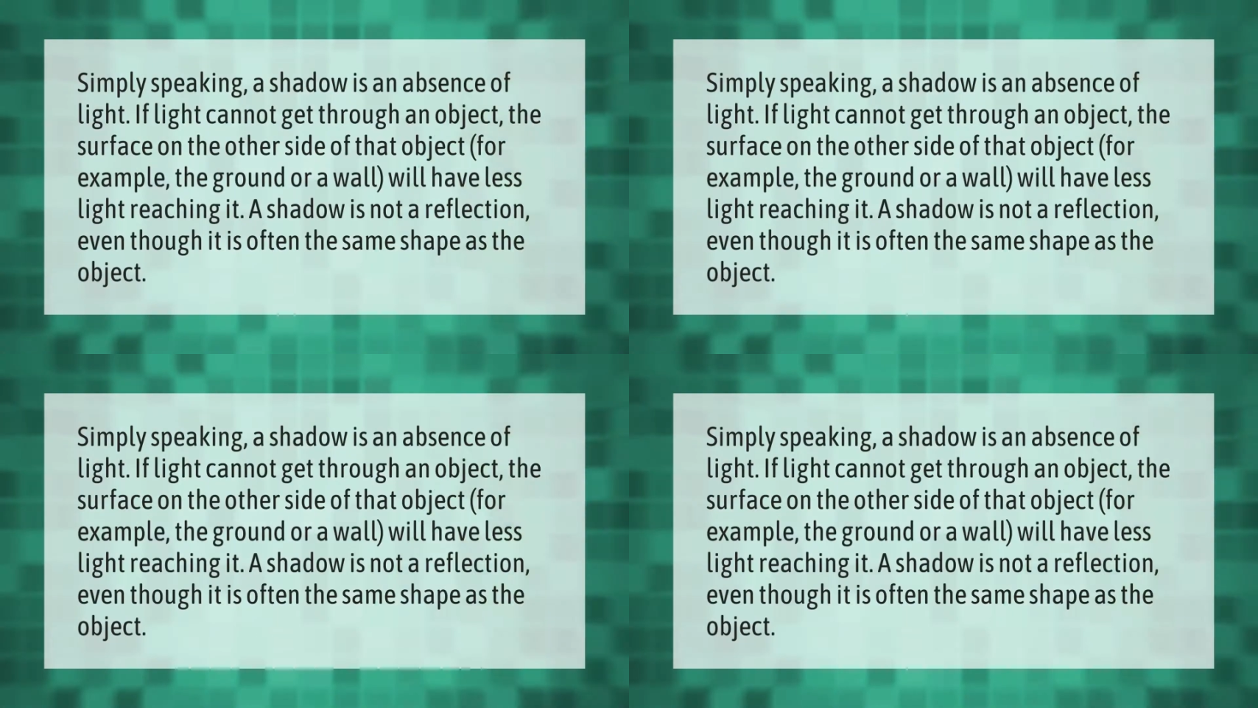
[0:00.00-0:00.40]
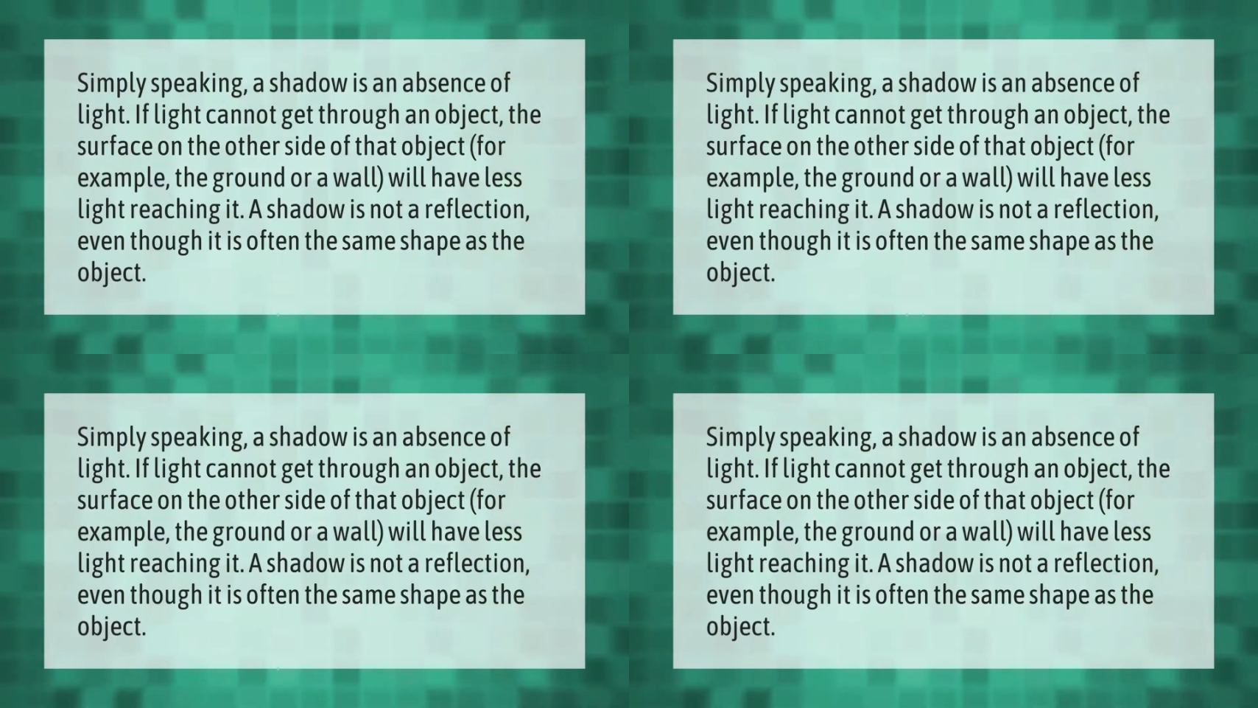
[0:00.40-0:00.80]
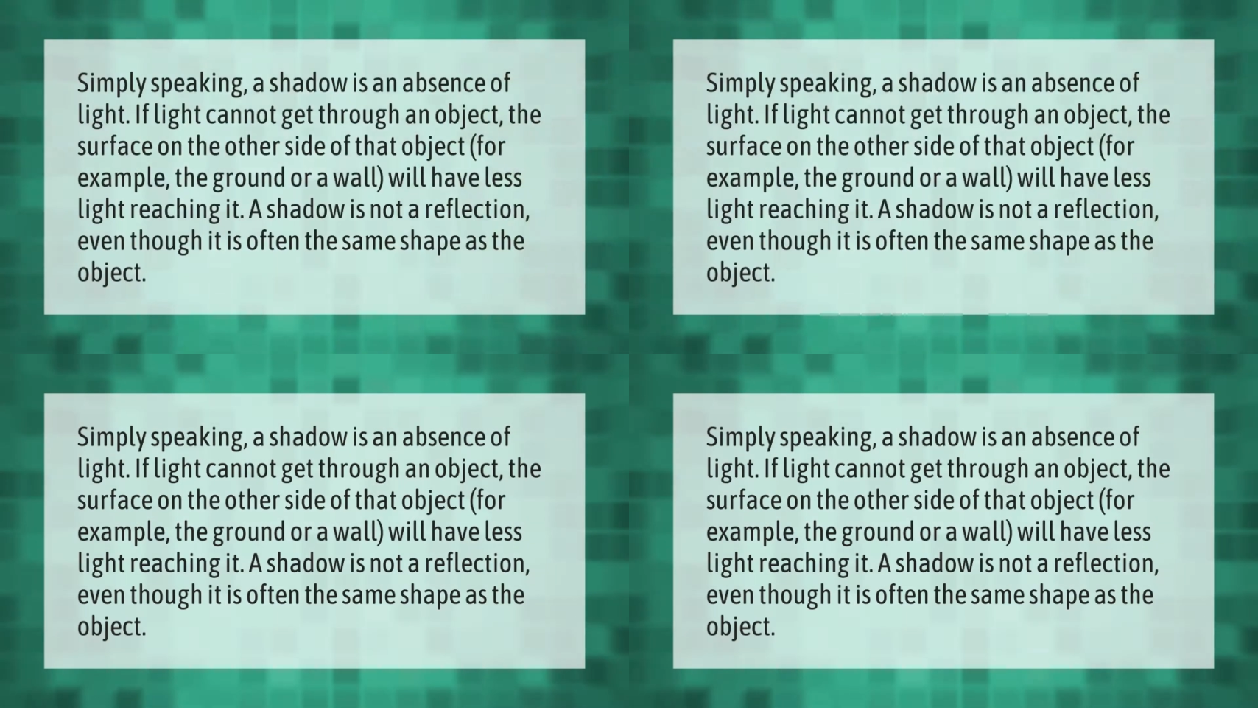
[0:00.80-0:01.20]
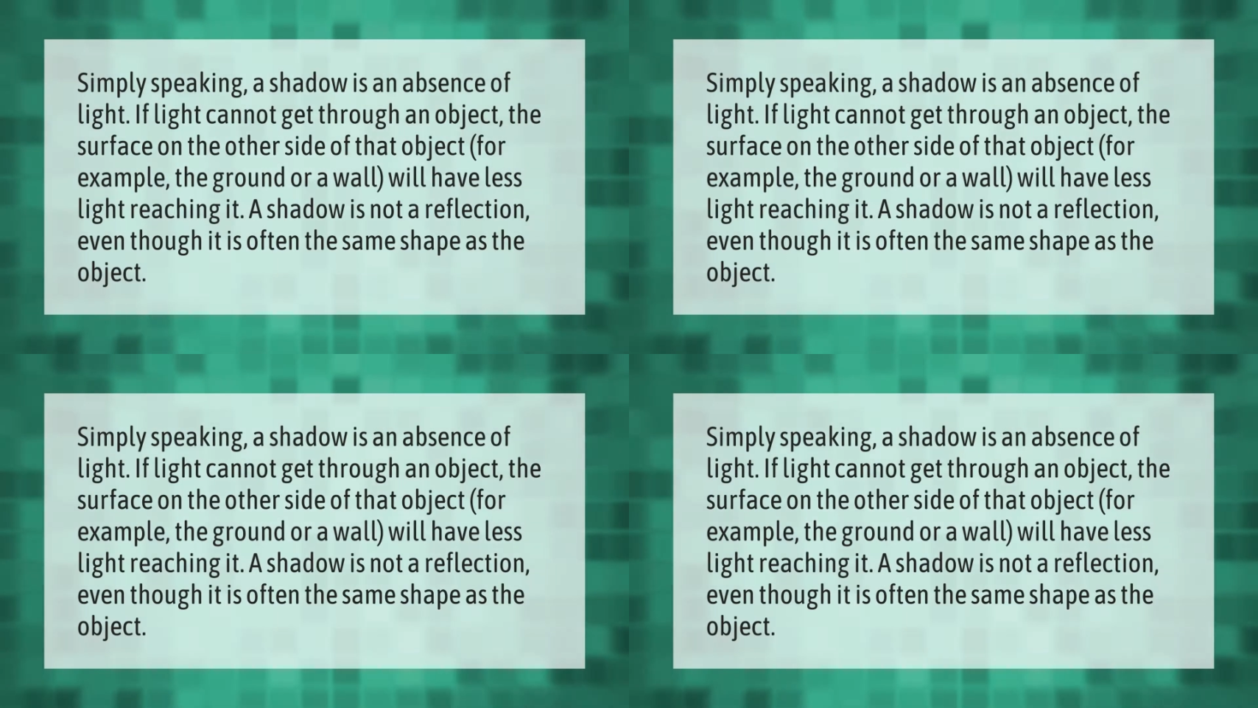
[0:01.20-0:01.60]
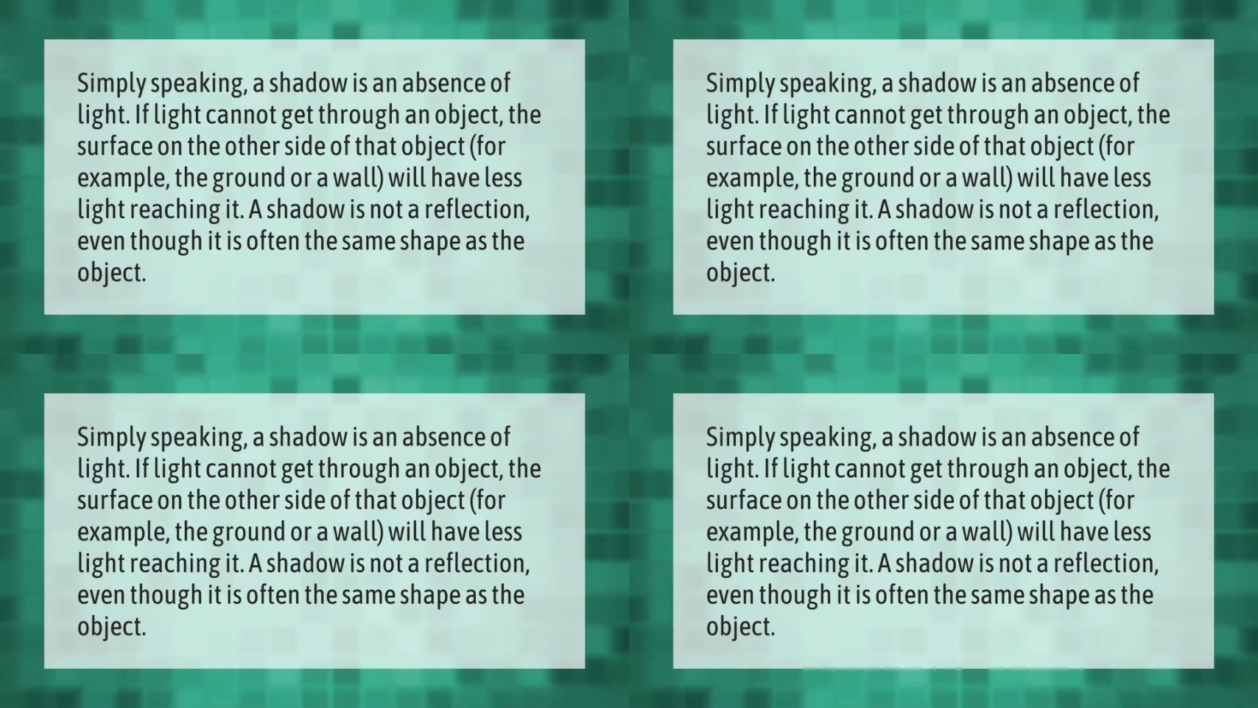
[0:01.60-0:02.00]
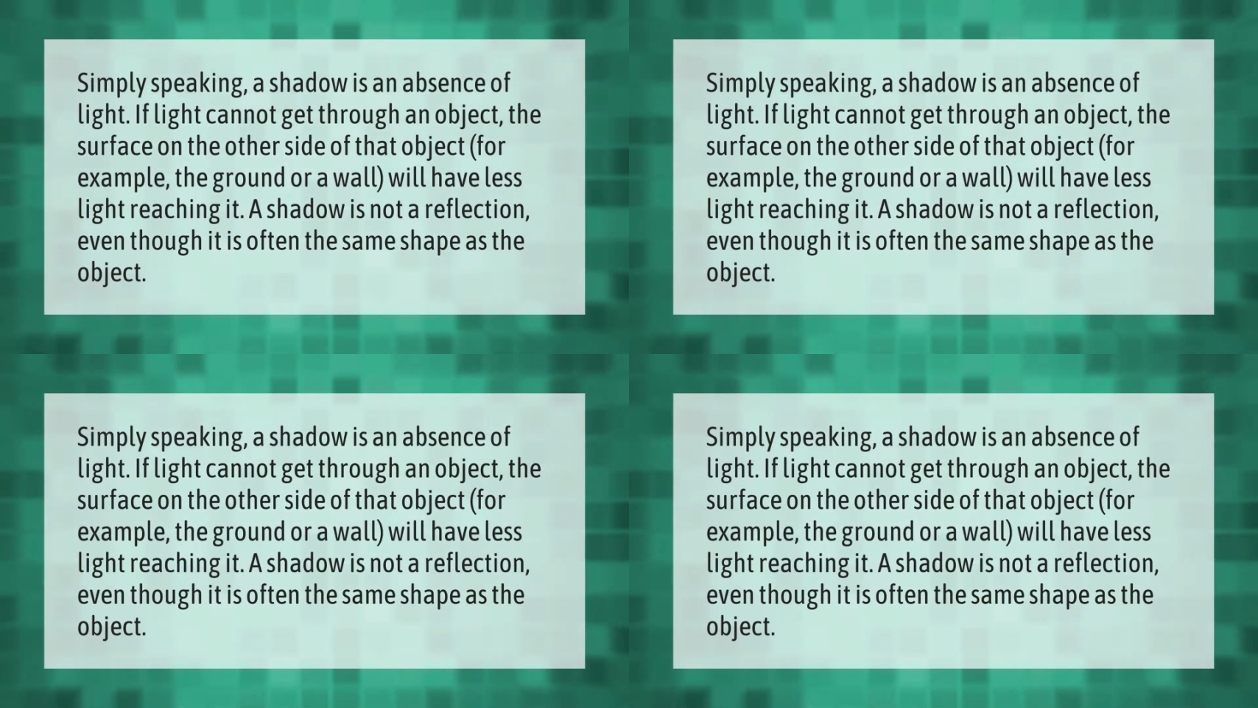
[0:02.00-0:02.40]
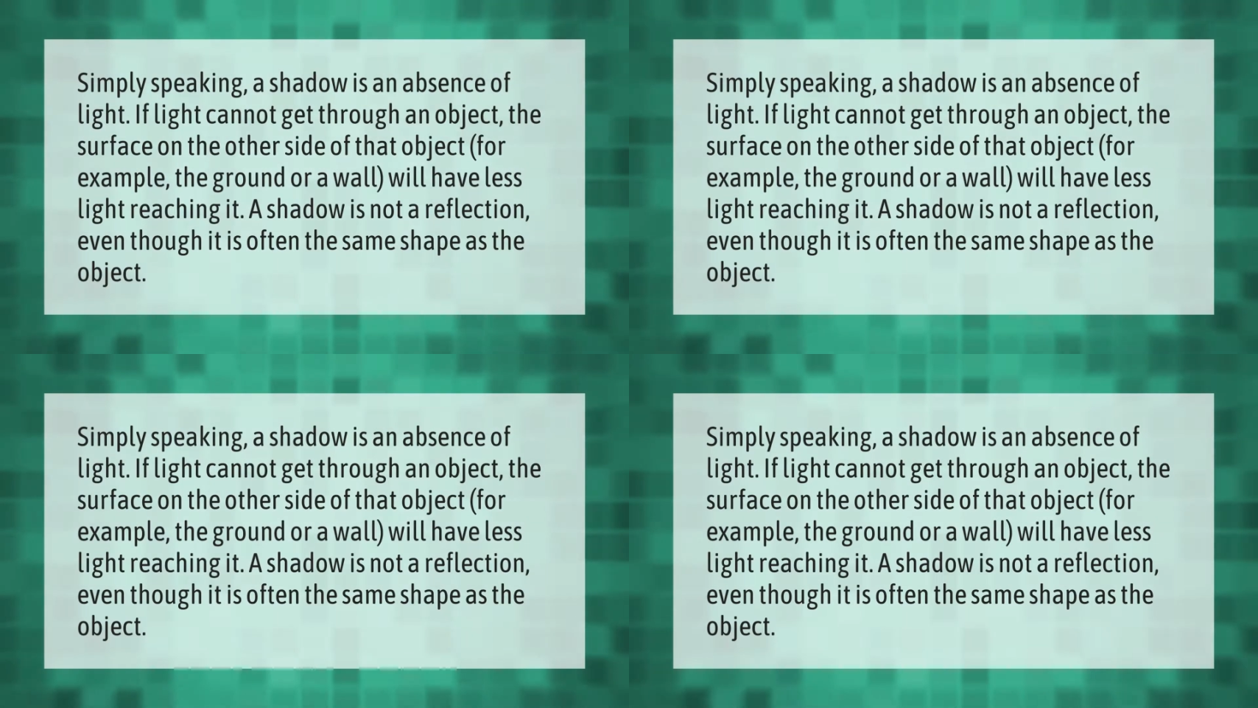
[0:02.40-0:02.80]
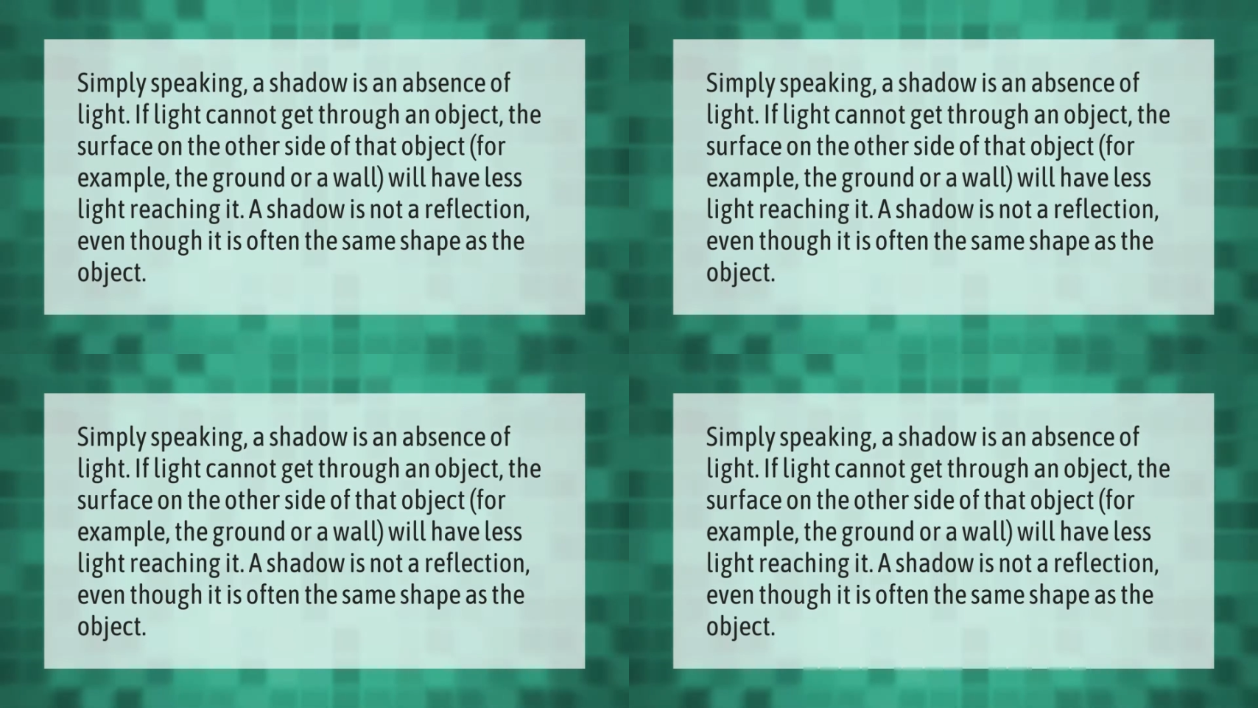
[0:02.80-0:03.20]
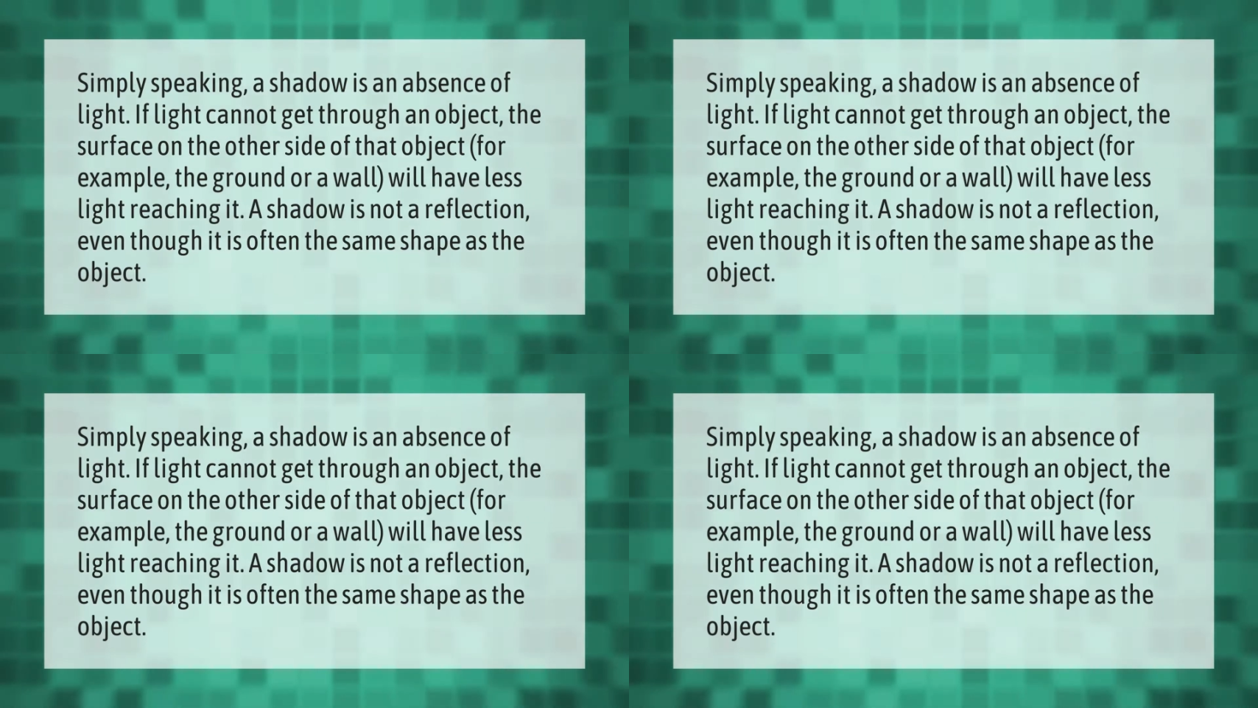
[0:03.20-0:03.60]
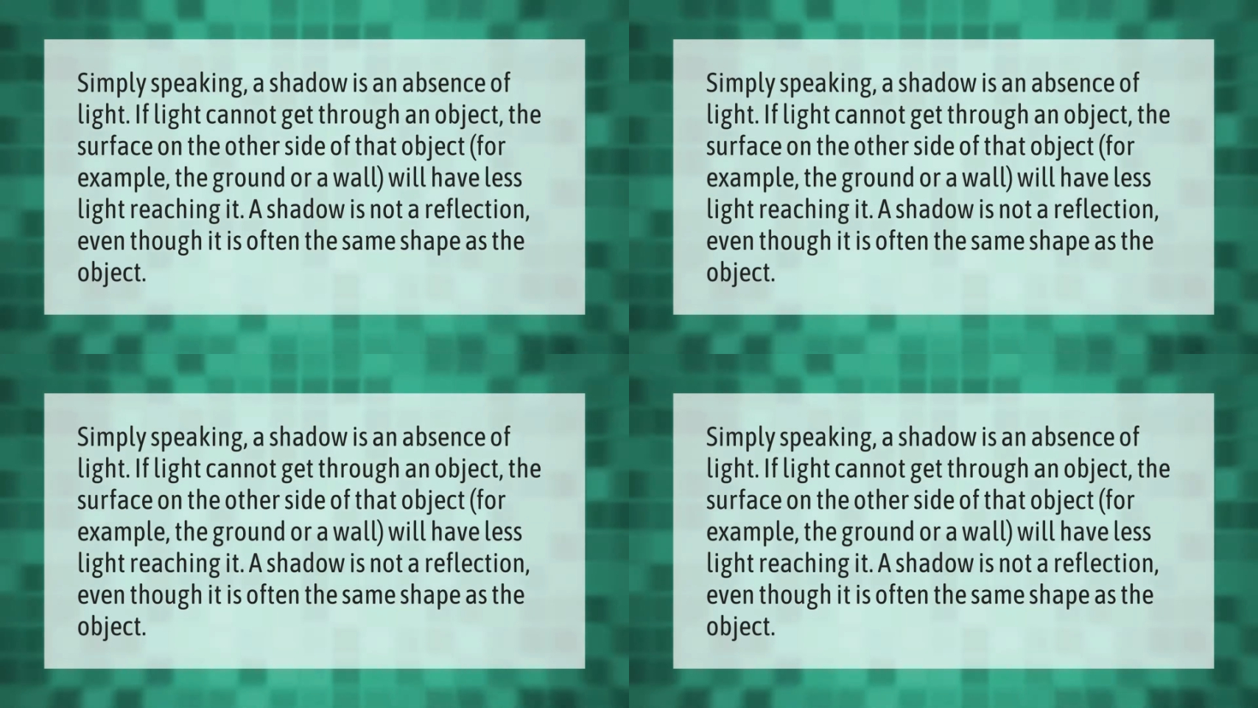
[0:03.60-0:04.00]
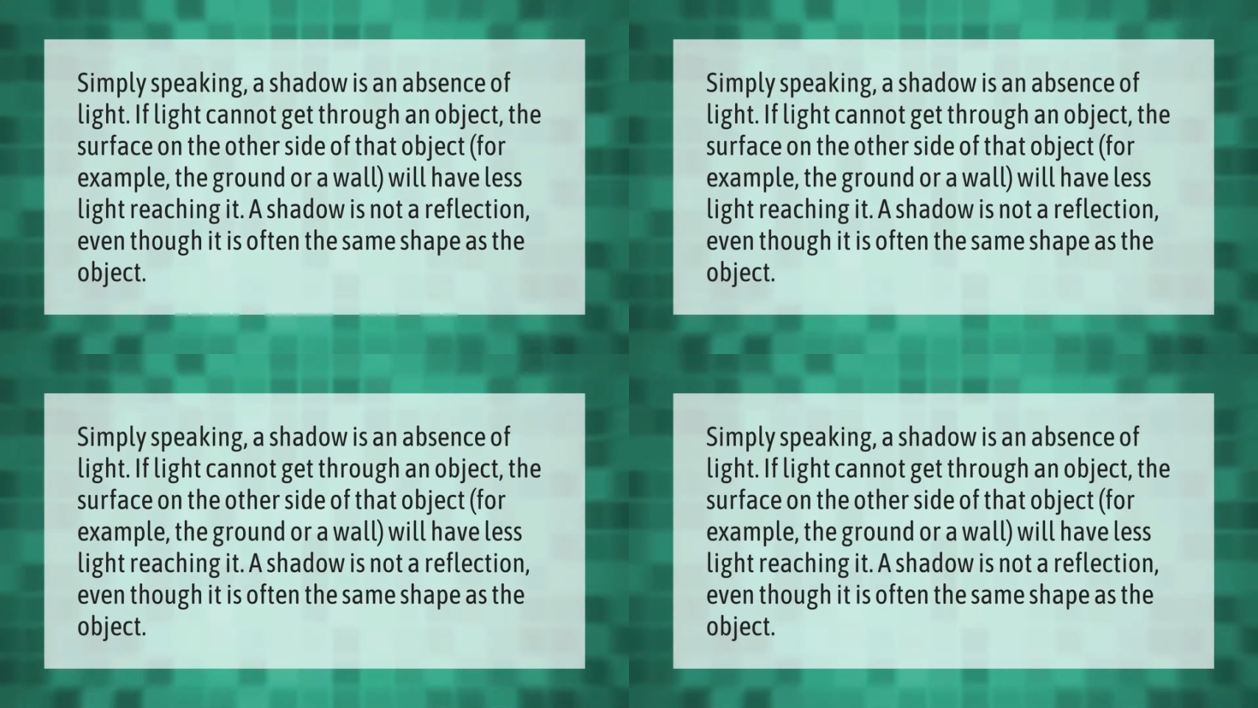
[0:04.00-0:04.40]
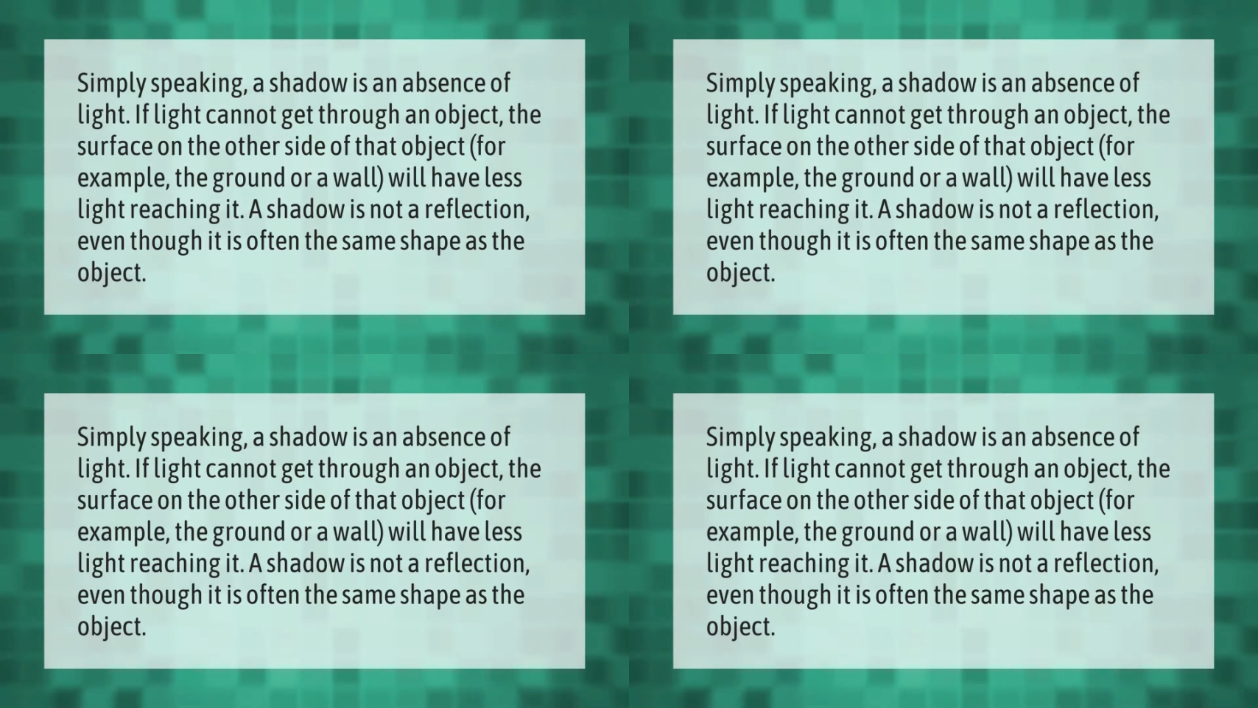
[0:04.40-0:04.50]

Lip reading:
Nobody's mouth can be seen.